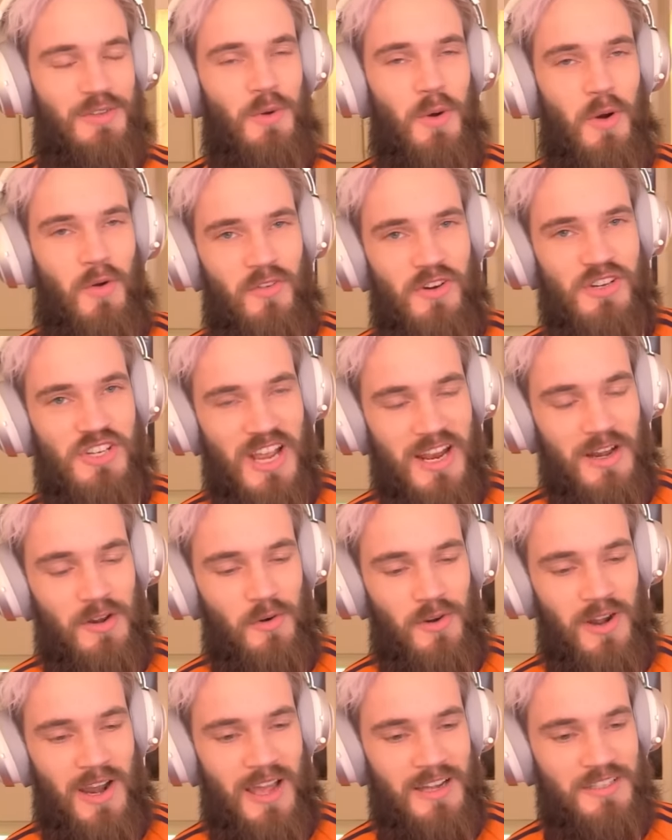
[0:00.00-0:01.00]
to
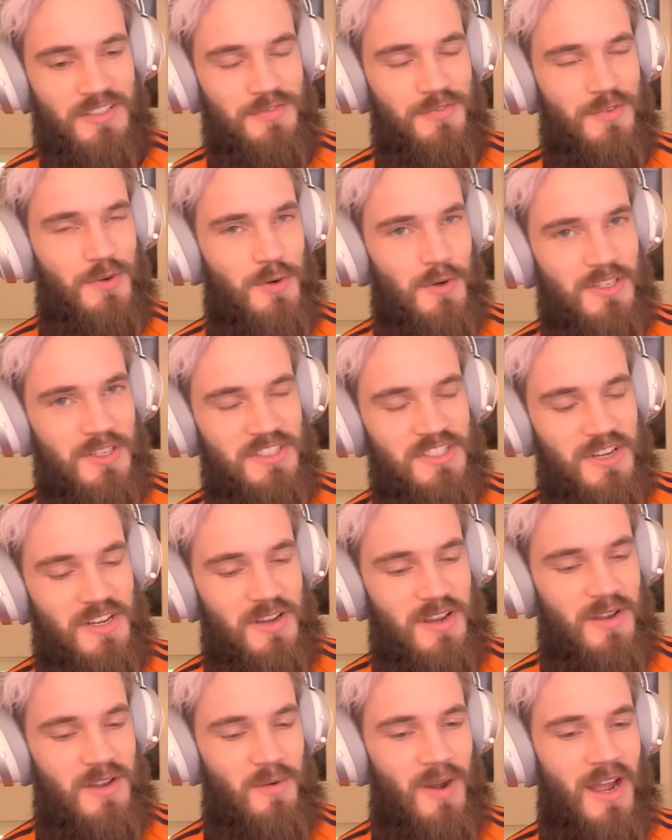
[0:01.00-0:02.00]
overgeneralize, of course,
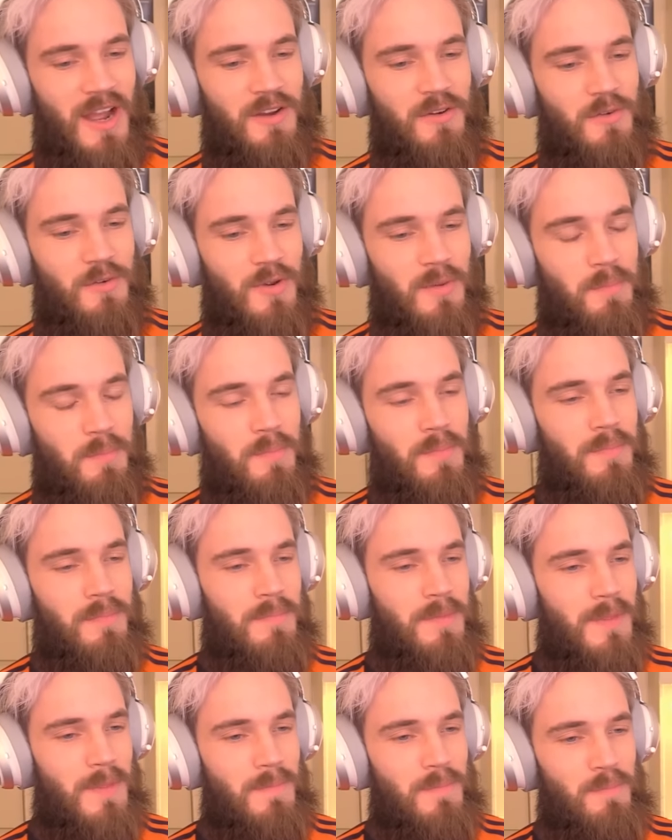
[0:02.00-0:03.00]
why do
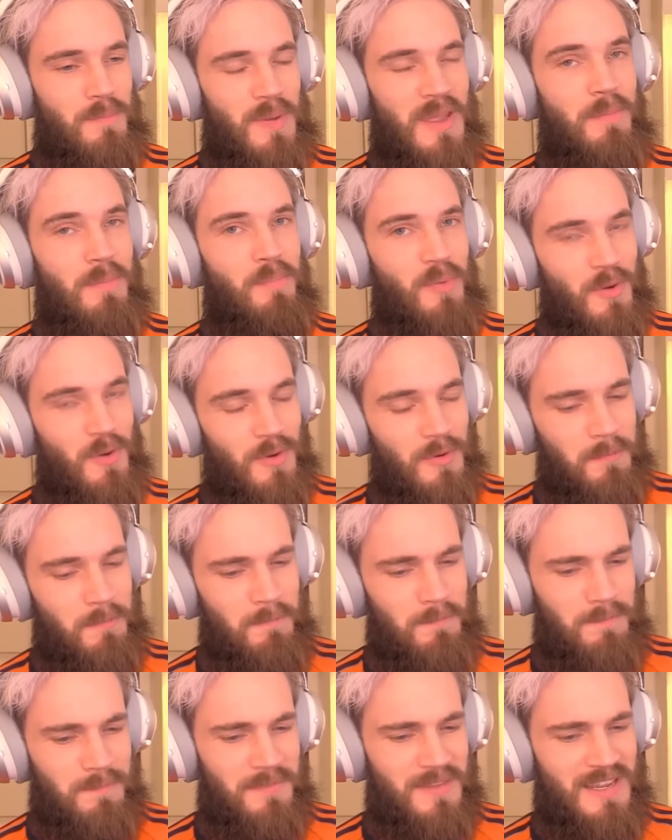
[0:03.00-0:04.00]
people
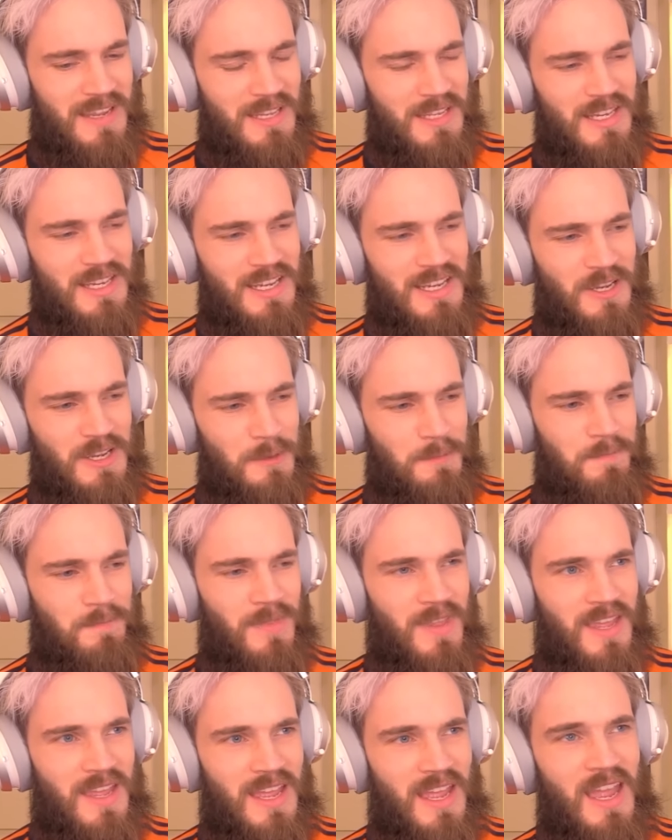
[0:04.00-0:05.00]
in the
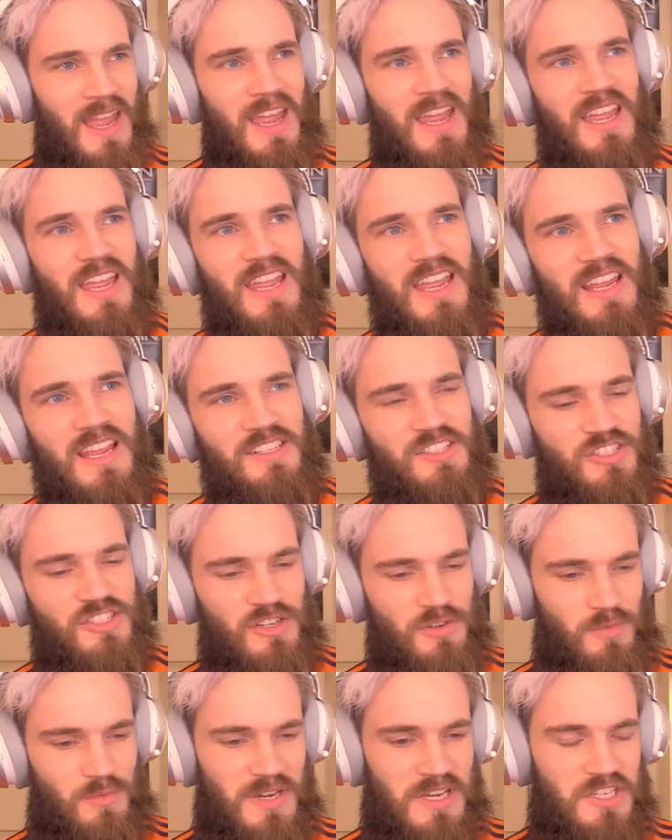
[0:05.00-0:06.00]

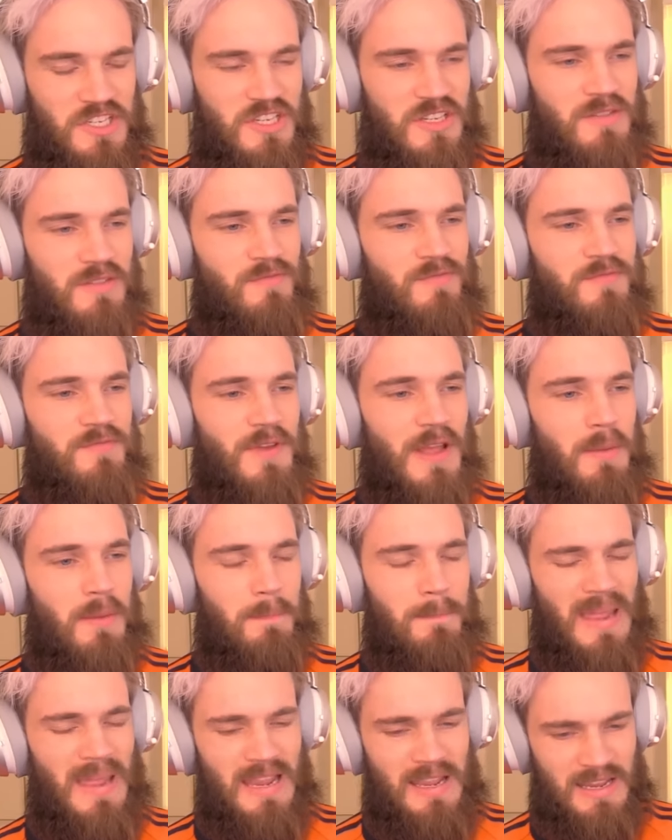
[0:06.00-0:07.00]
Eastern region
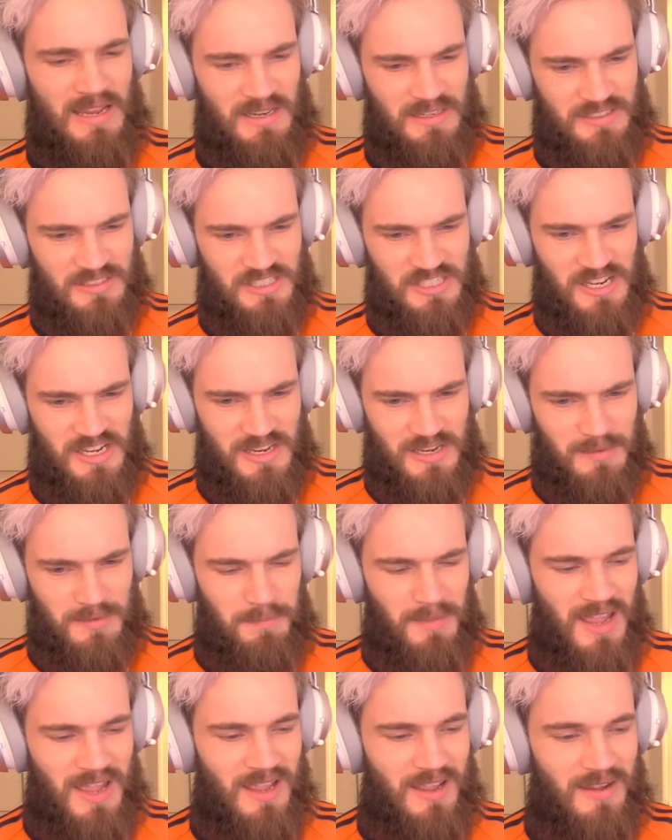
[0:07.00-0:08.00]
filmmaking scene
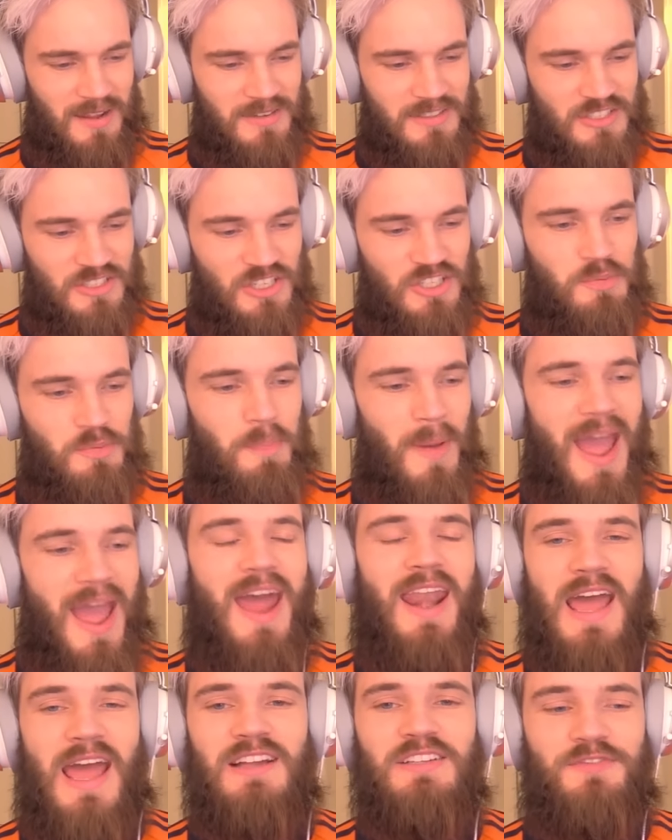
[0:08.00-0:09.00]
make such
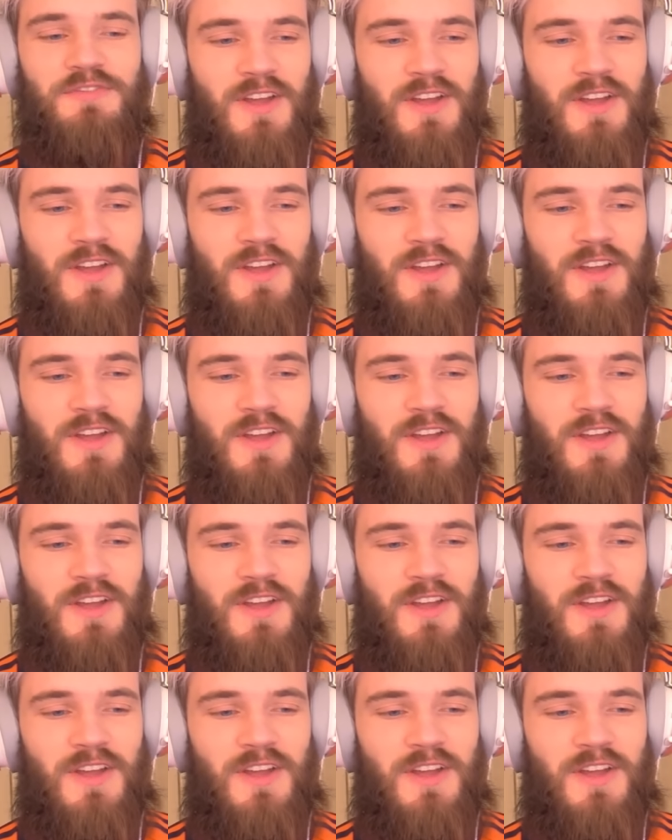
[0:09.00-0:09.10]
badass